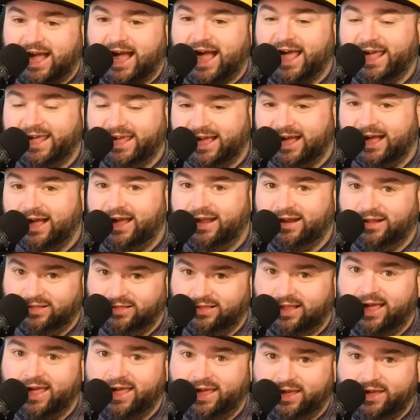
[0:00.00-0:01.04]
I kind of
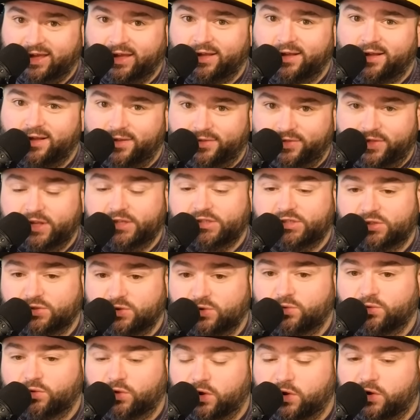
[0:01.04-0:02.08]
like this
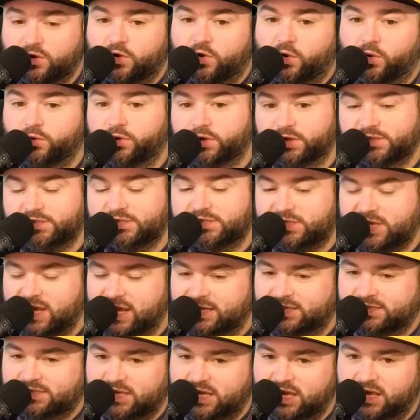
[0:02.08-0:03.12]
new look Golden
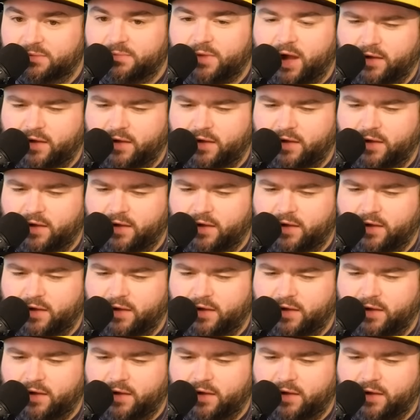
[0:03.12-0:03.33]
State team.